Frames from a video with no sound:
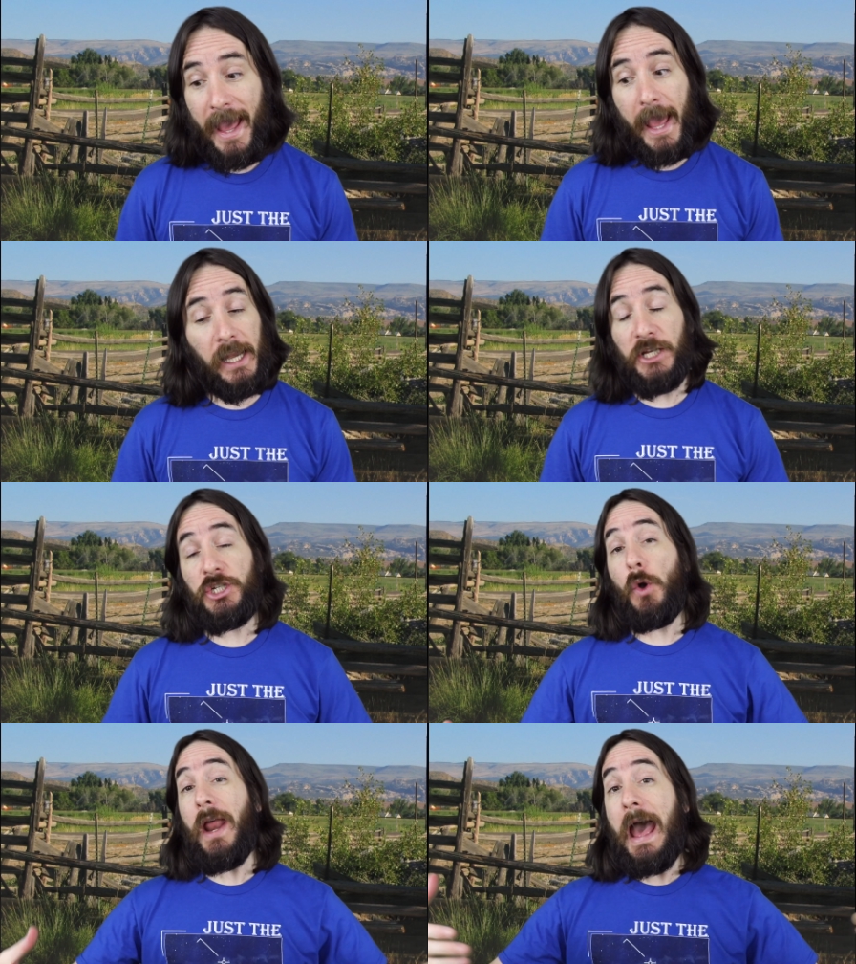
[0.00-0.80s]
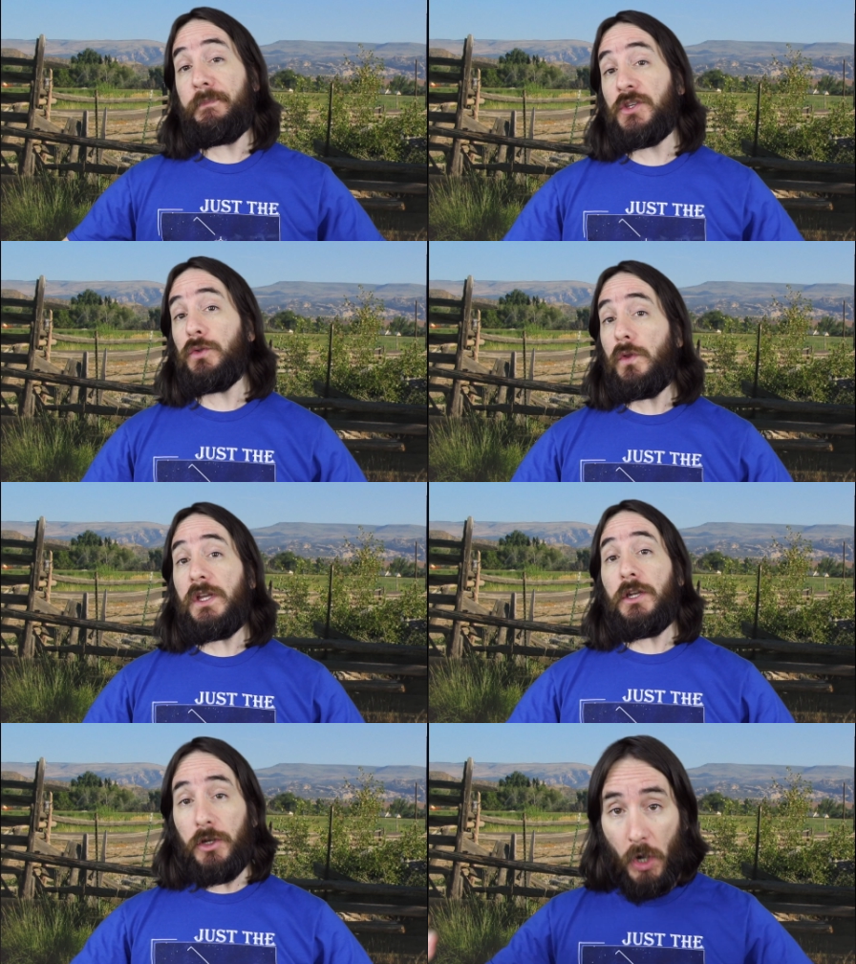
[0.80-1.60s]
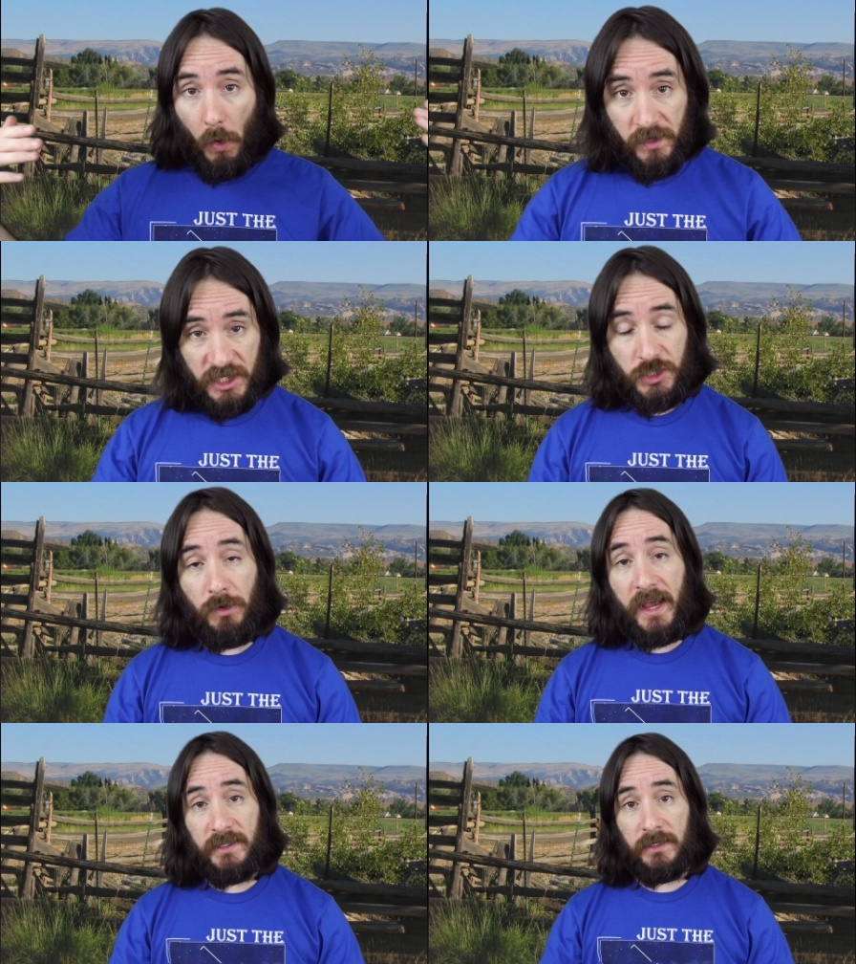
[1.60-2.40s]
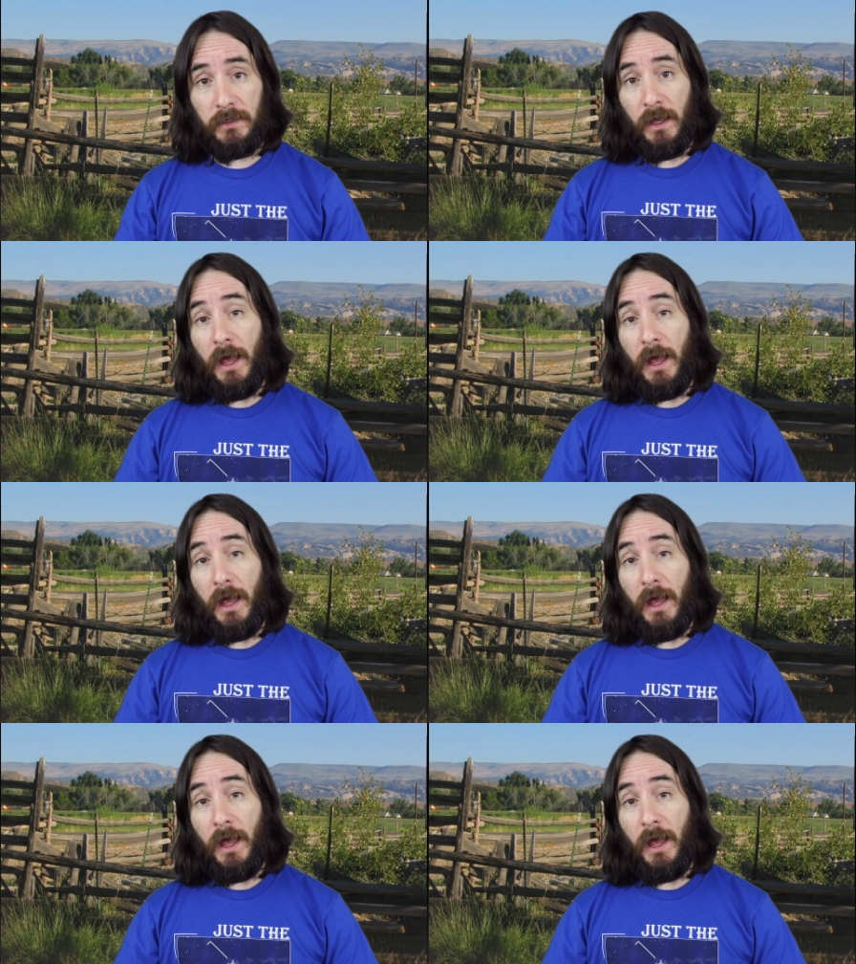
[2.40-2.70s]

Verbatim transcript: and it showed absolutely no distress.